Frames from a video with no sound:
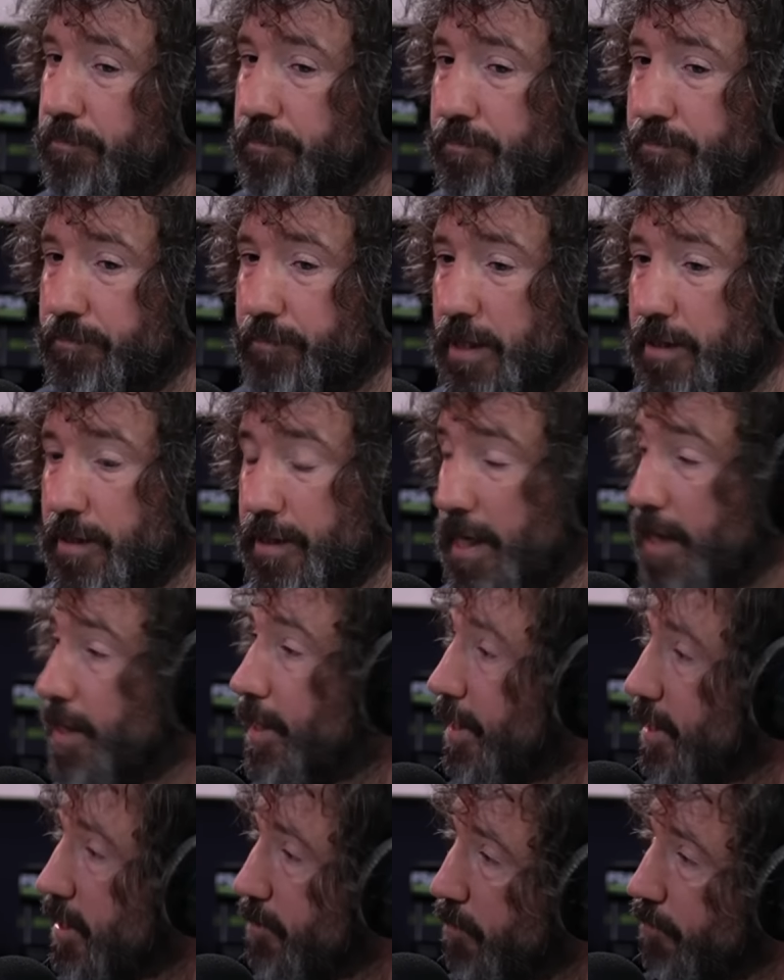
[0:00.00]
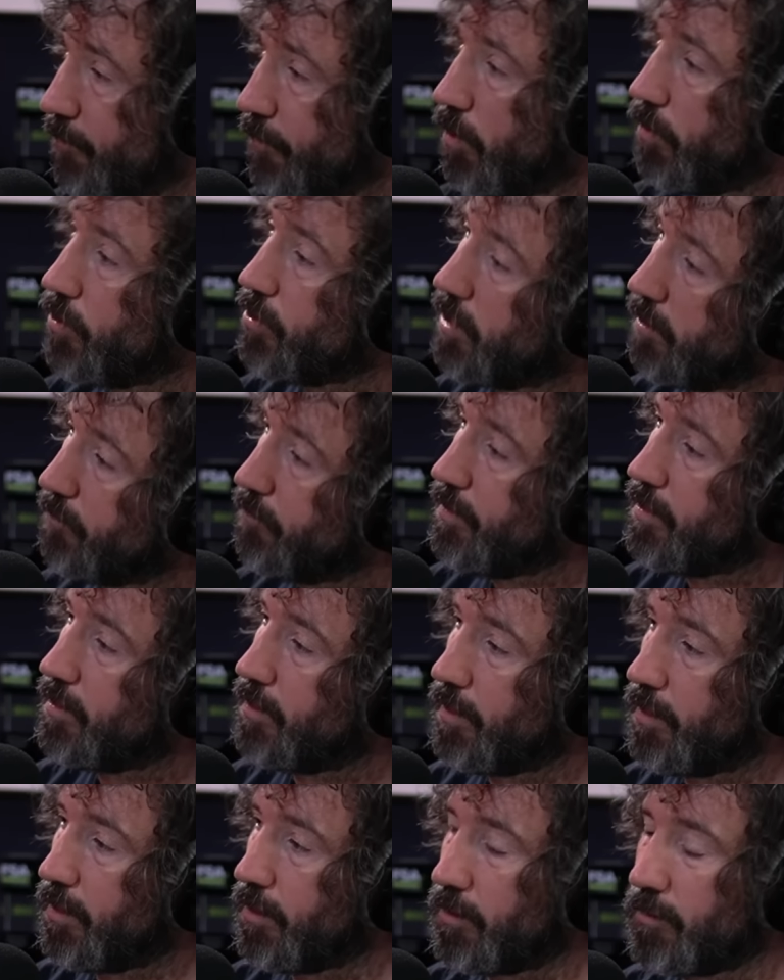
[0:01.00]
in the 80s before the Champions
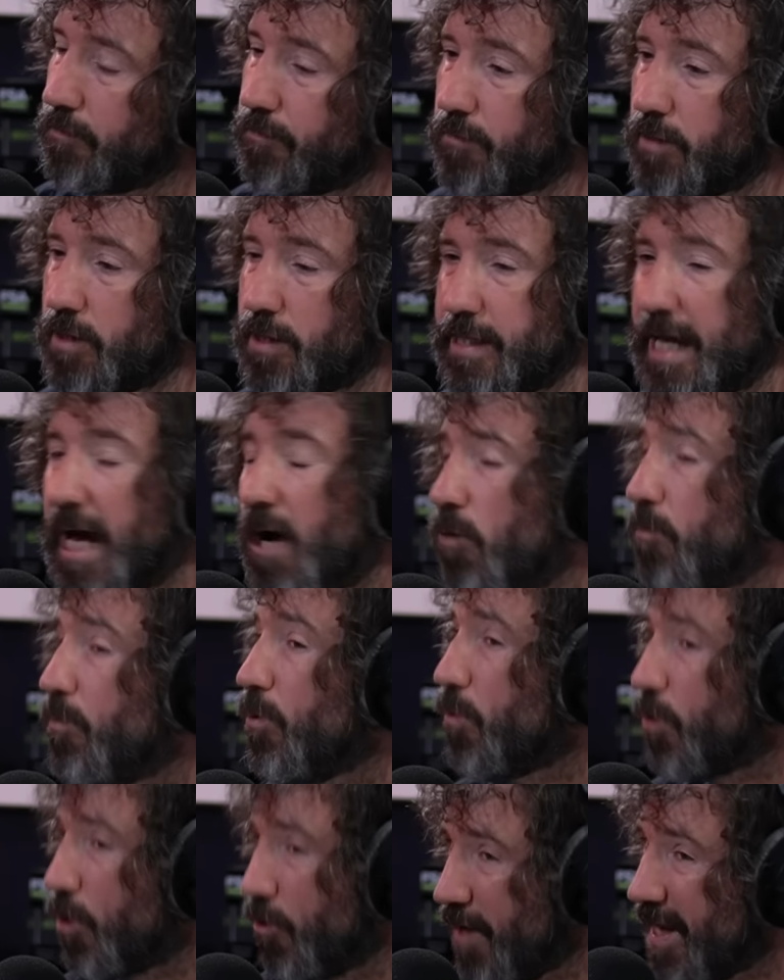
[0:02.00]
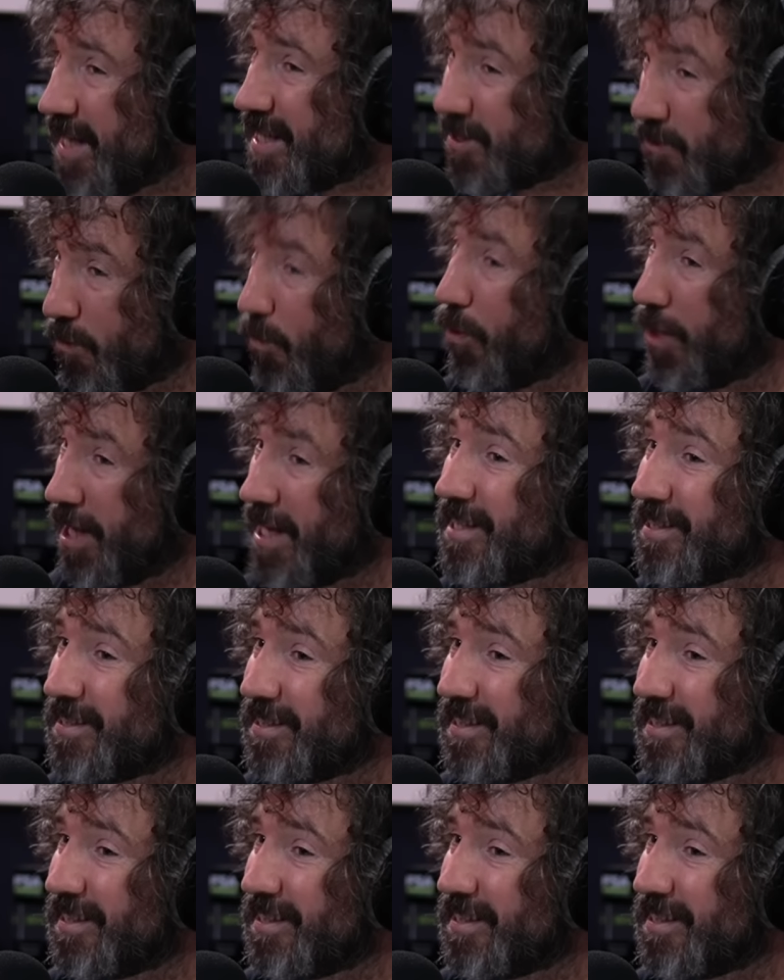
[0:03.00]
League. Stal Bucharest won it,